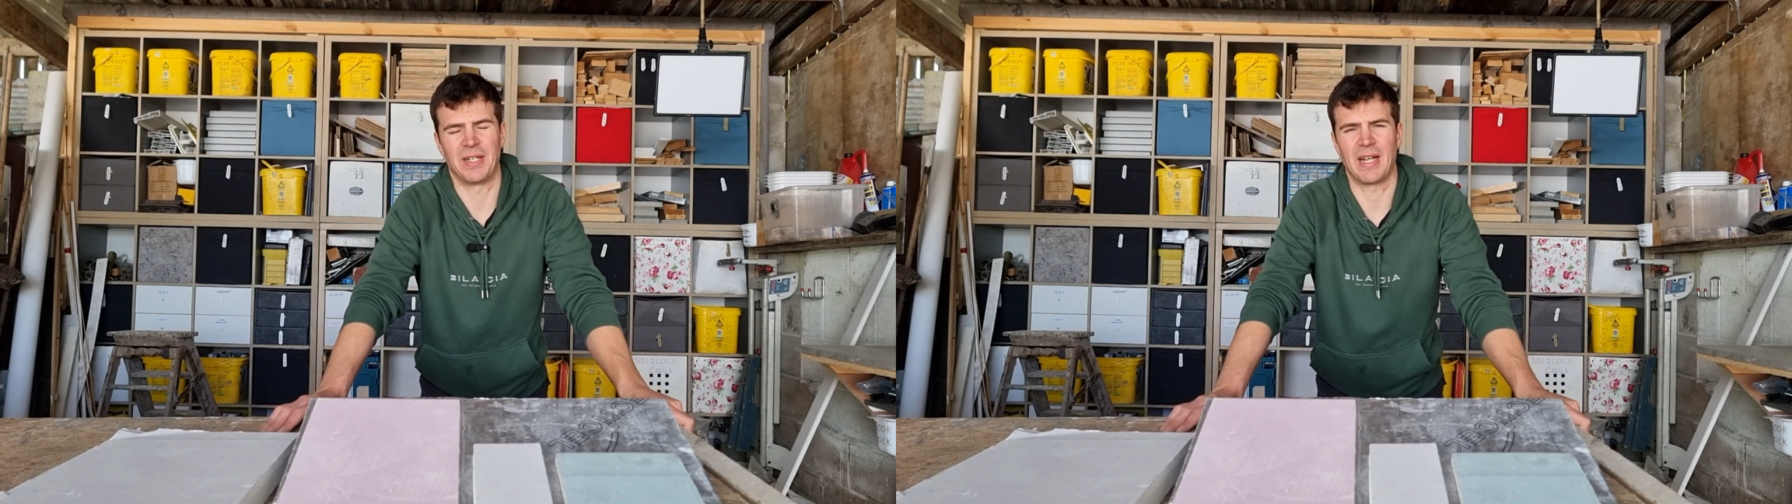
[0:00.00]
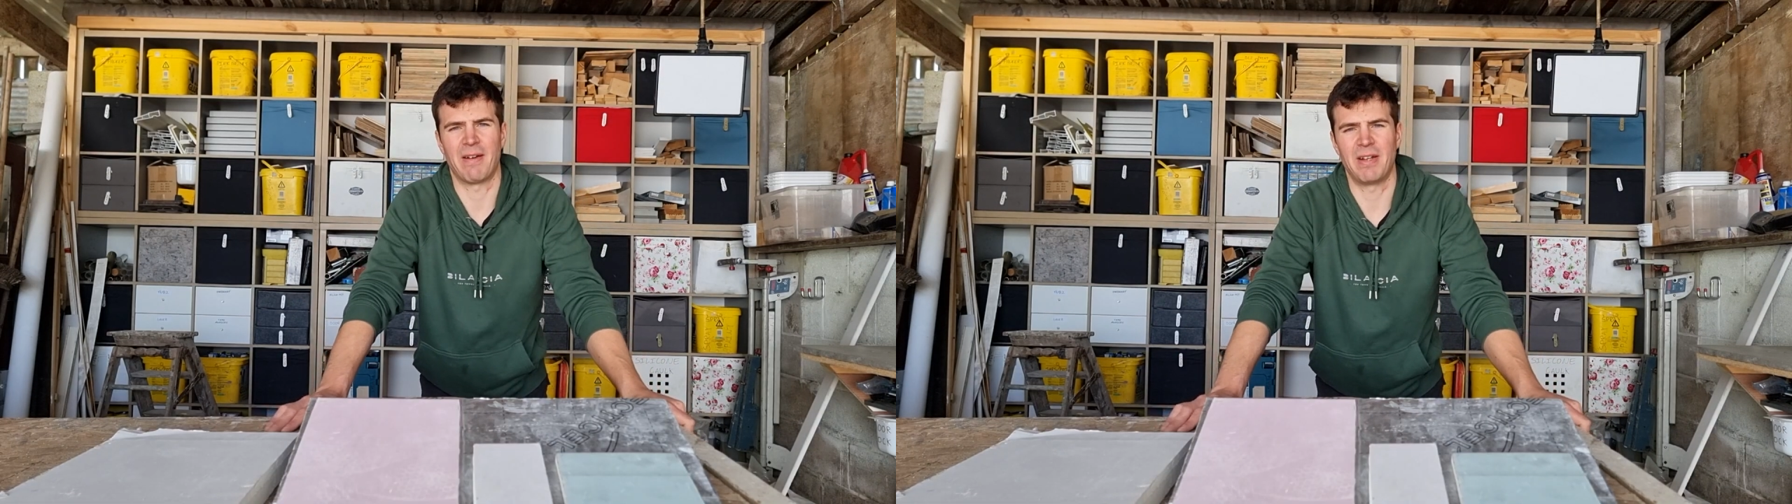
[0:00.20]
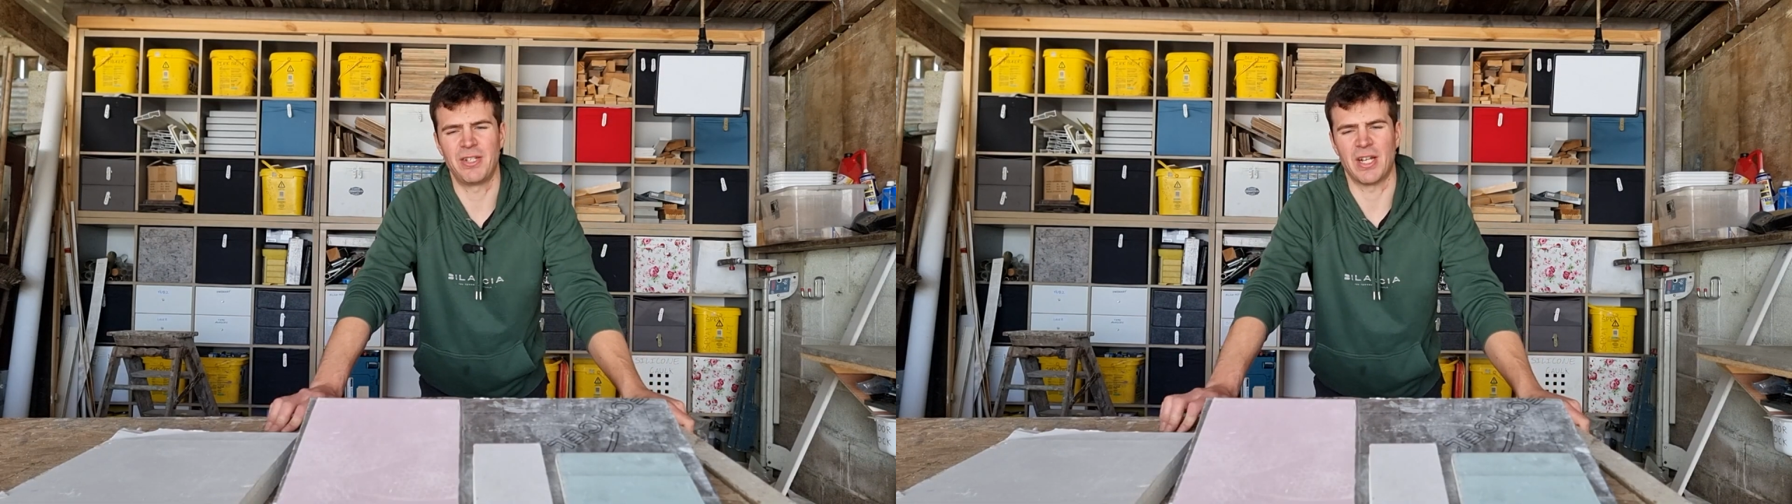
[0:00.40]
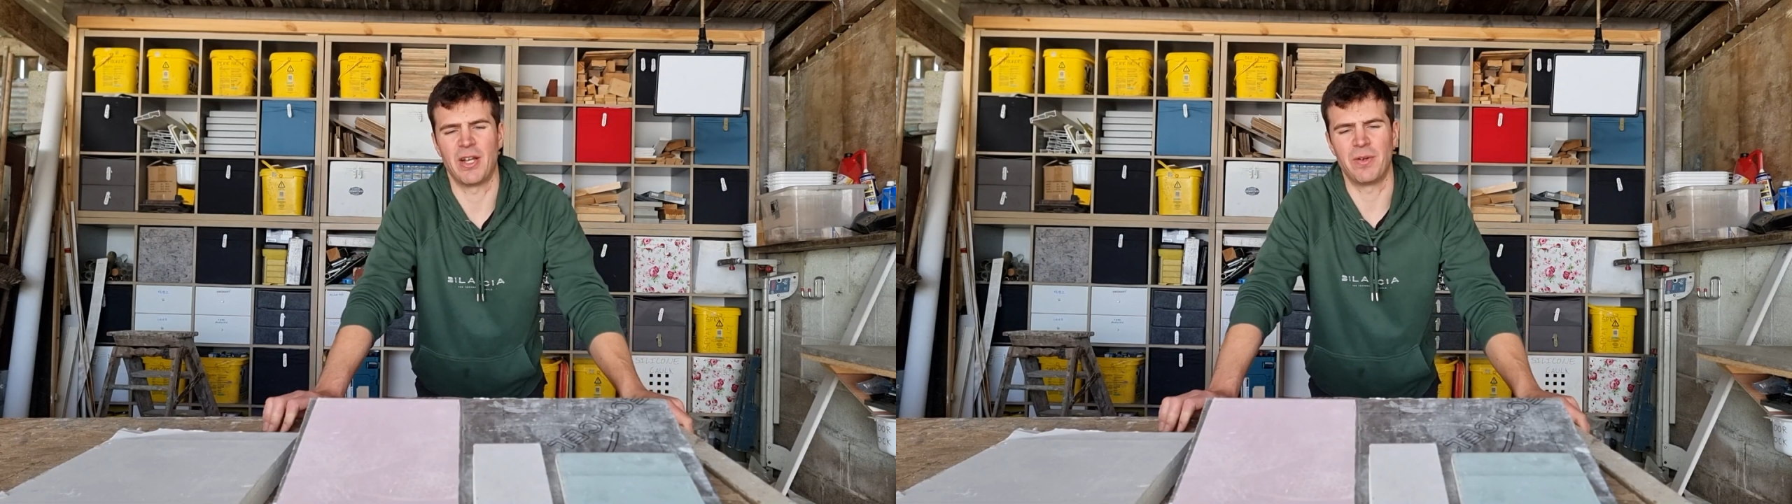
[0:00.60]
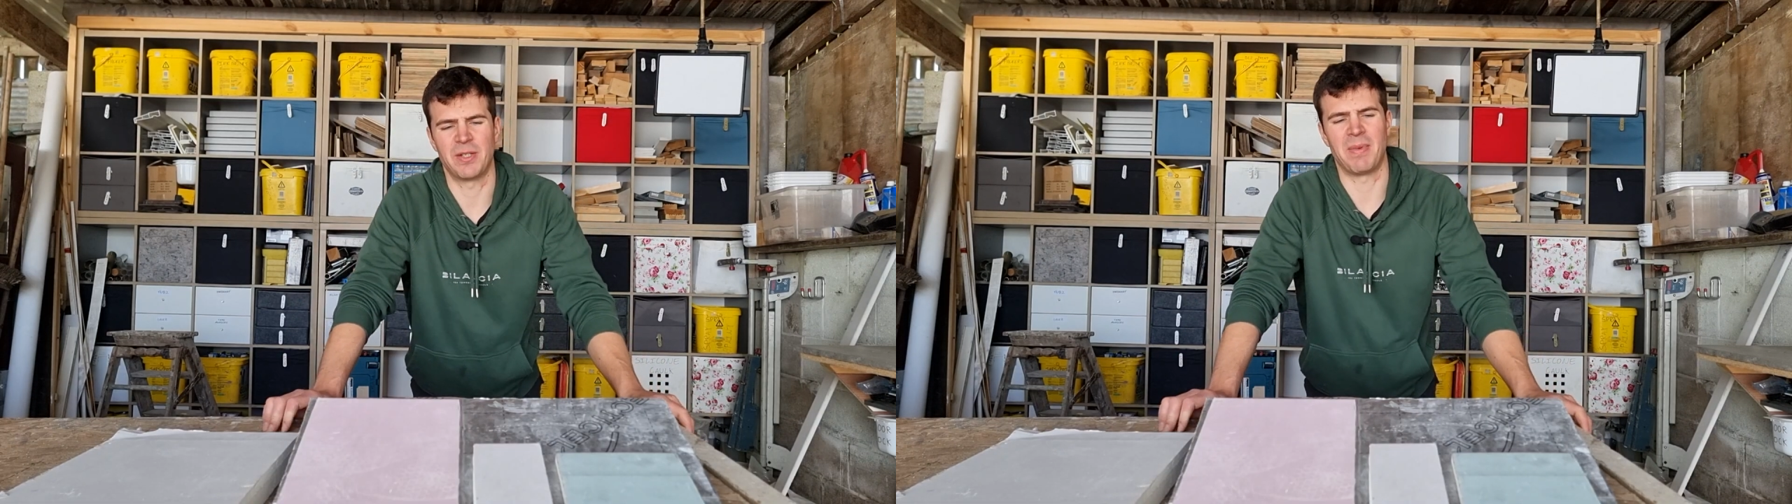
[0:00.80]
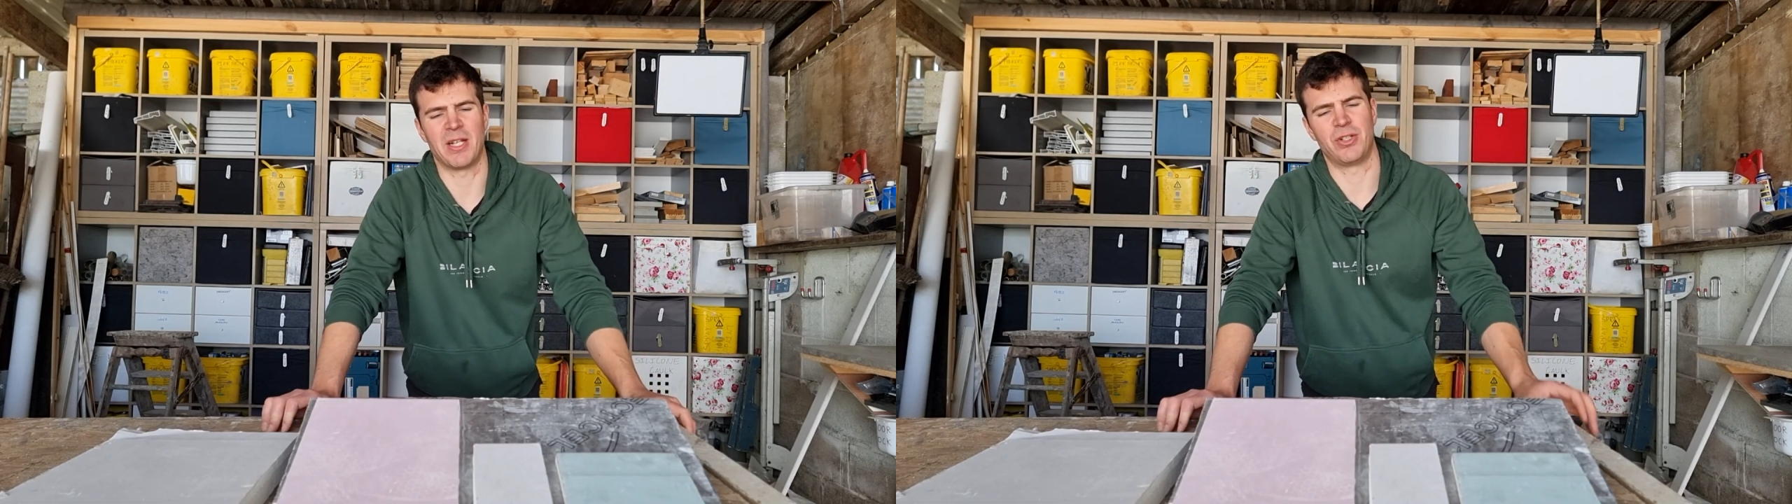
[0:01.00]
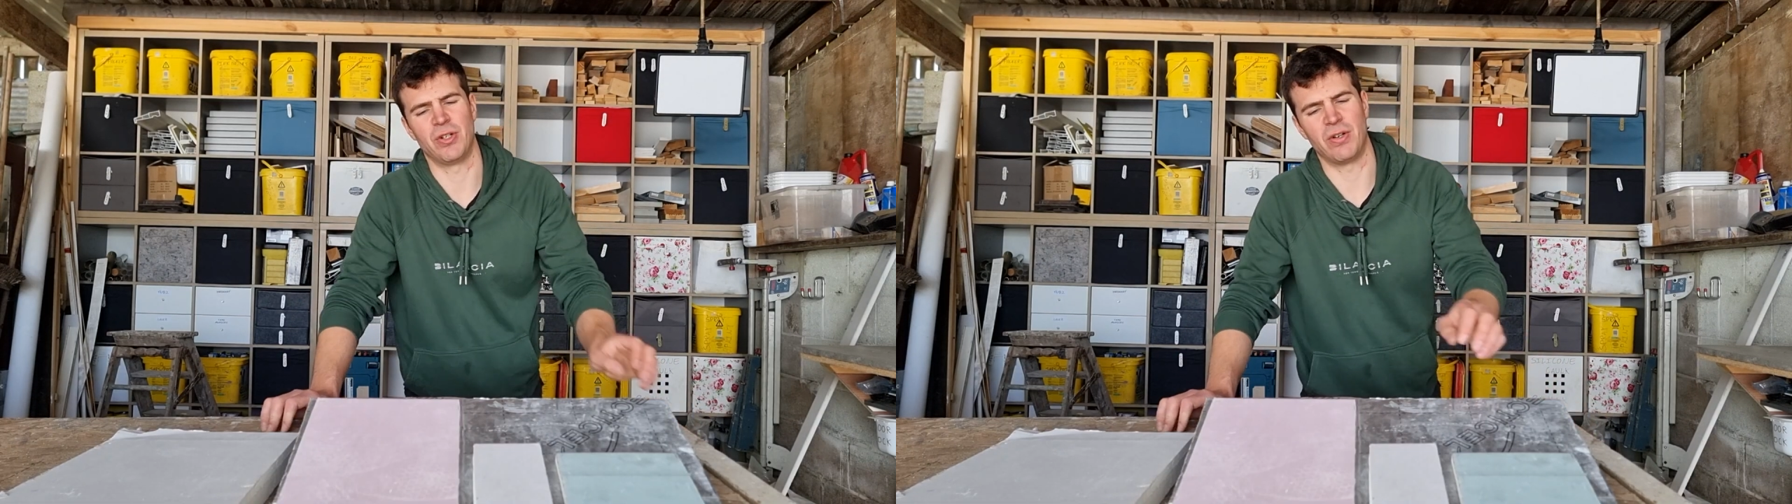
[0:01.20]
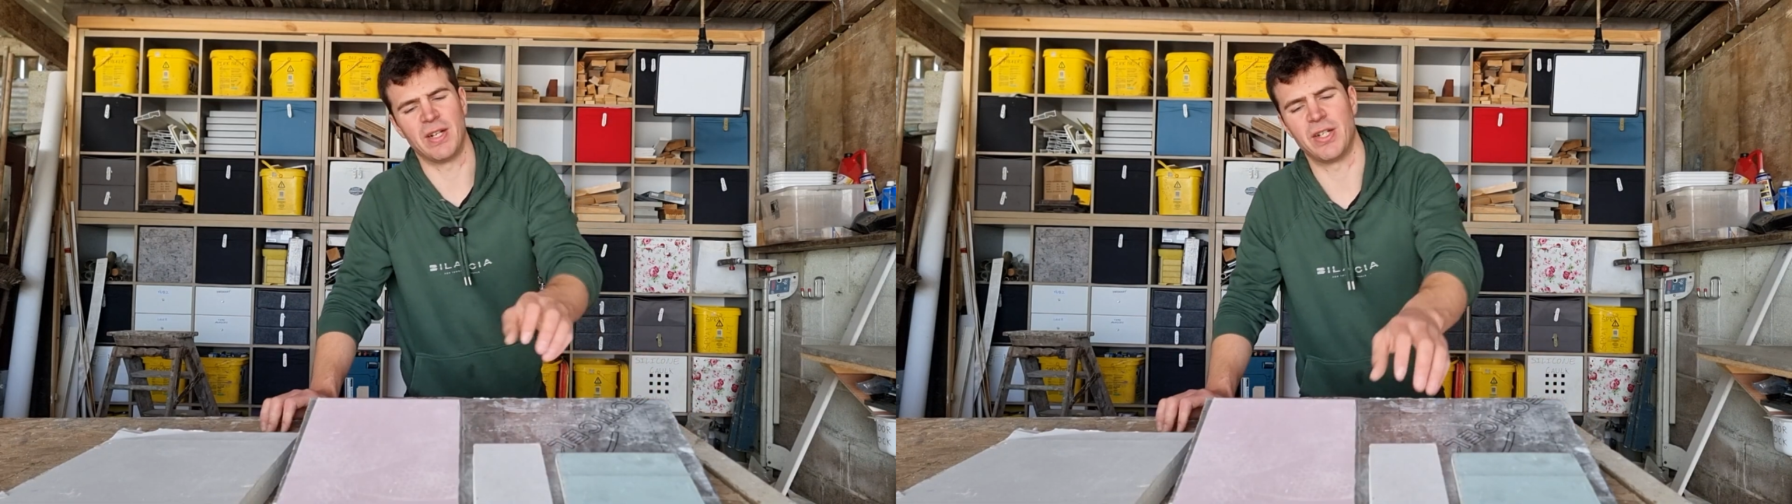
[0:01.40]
a garage, I always make sure I